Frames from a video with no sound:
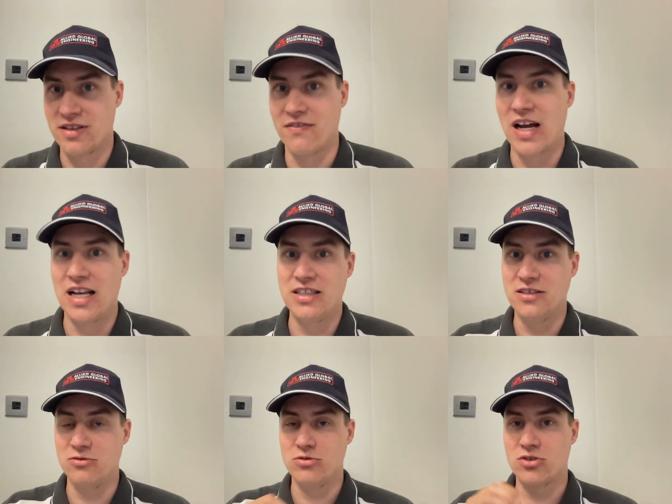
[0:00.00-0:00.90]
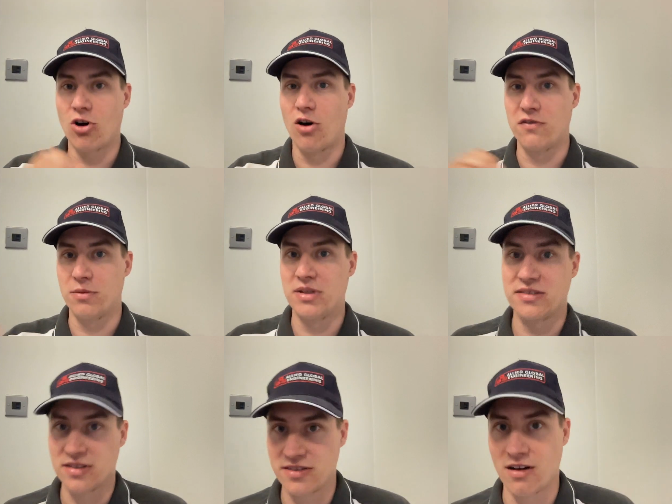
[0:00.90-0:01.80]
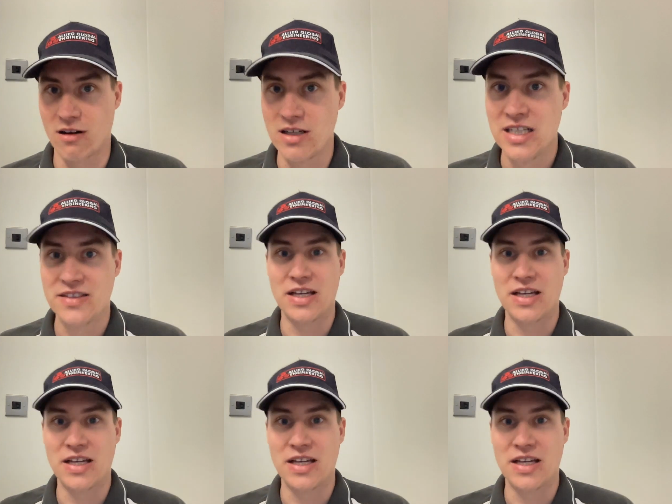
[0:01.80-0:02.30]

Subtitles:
the values of the business are,